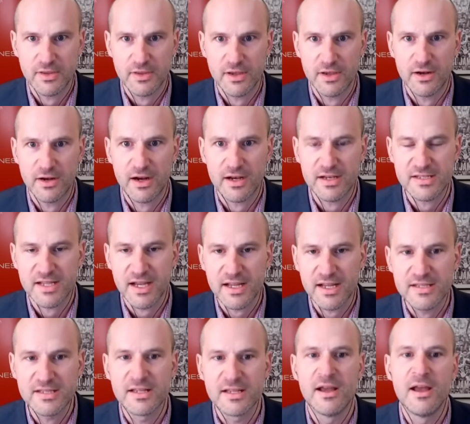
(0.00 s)
the United
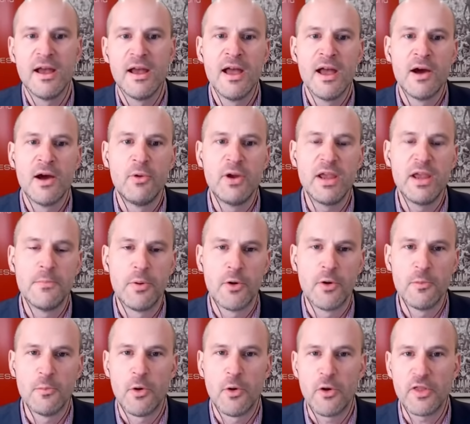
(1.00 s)
States. We
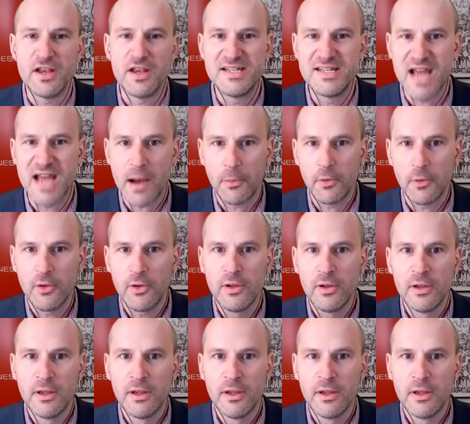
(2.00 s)
import more than double